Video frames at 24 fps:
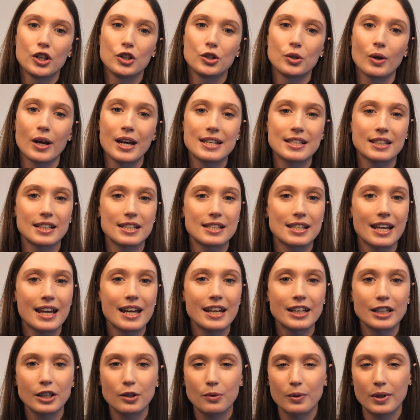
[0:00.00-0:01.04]
to ask us
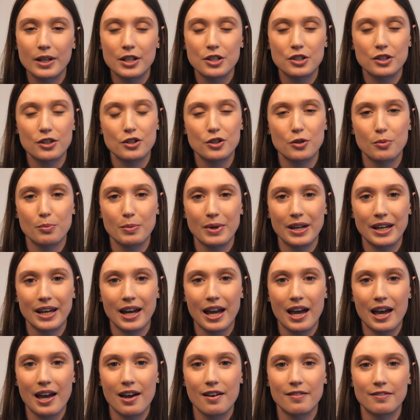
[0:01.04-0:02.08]
any questions you may
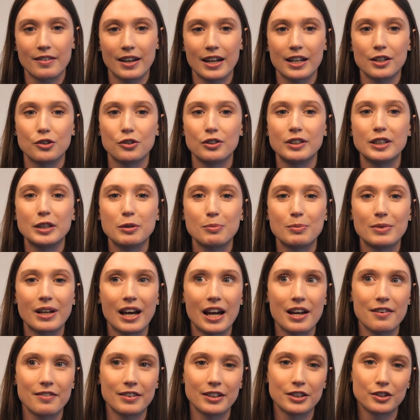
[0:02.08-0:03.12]
have, and to deep
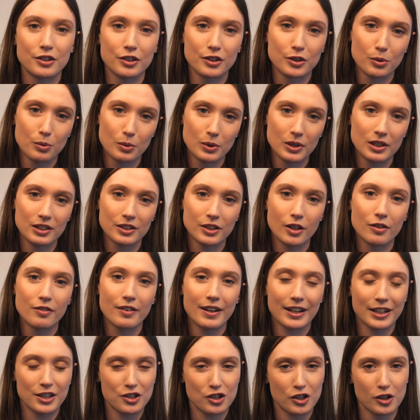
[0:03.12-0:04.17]
dive into the world of
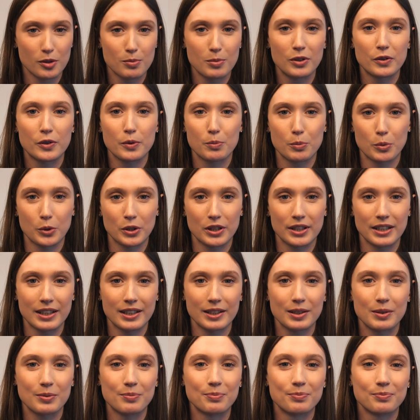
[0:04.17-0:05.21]
actionable
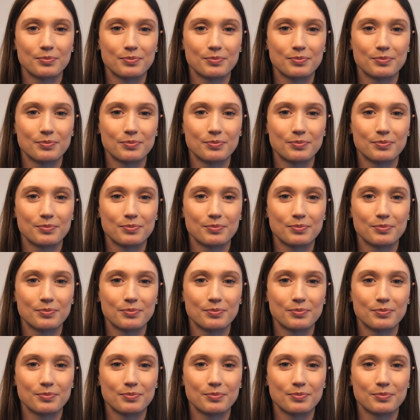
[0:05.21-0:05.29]
reporting.